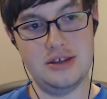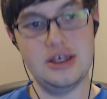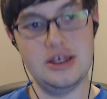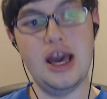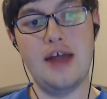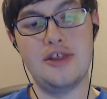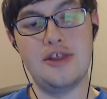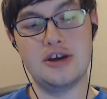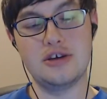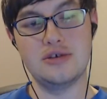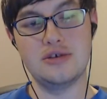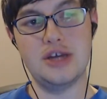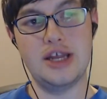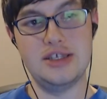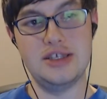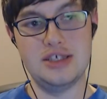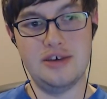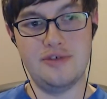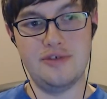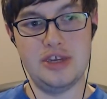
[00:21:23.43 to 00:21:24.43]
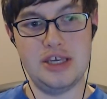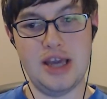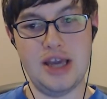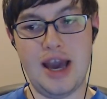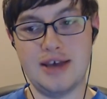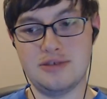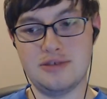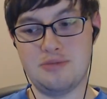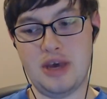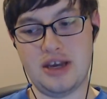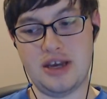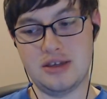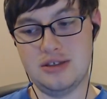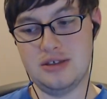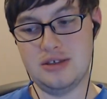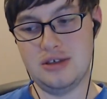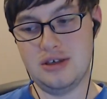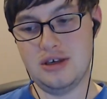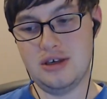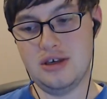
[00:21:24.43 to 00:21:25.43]
Yeah, the creativity aspect
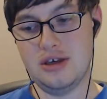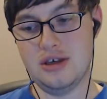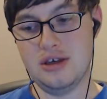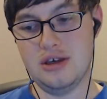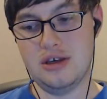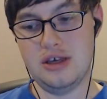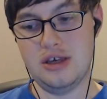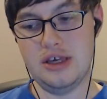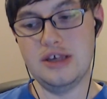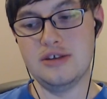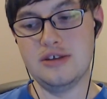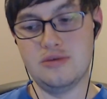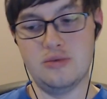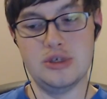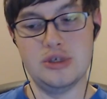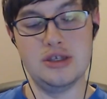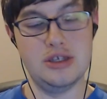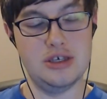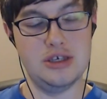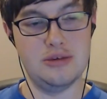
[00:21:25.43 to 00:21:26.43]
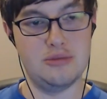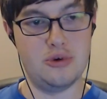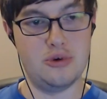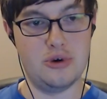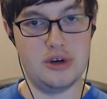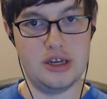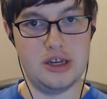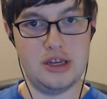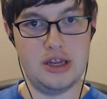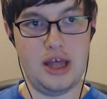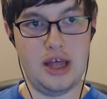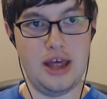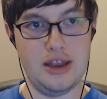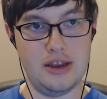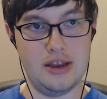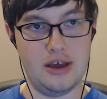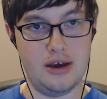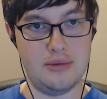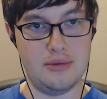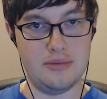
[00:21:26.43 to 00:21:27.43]
is really important,
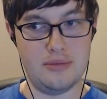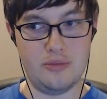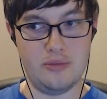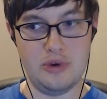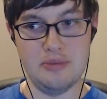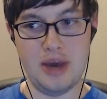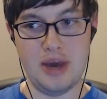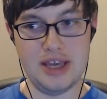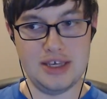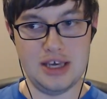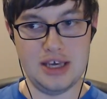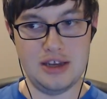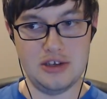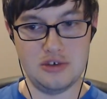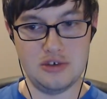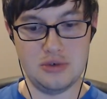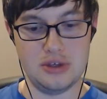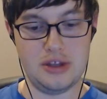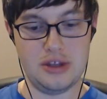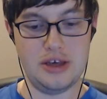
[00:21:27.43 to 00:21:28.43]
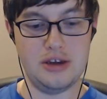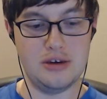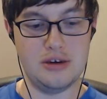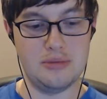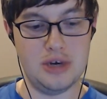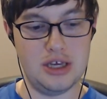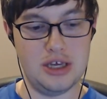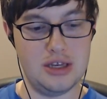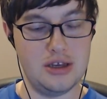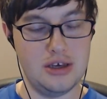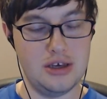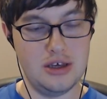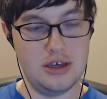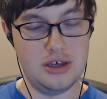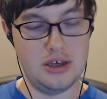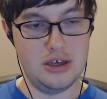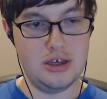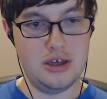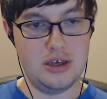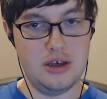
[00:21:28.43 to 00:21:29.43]
and we might get into it later, but
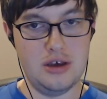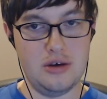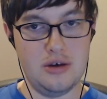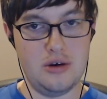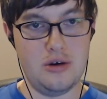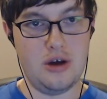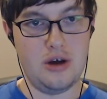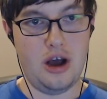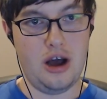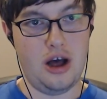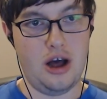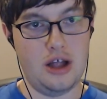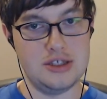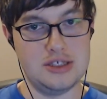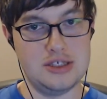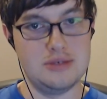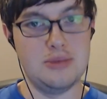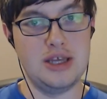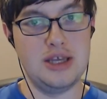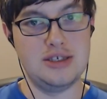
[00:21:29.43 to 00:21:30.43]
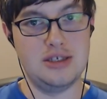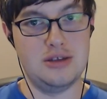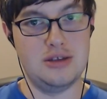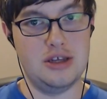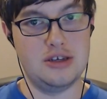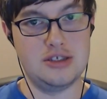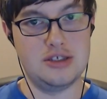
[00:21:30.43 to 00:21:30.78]
I'll just mention there's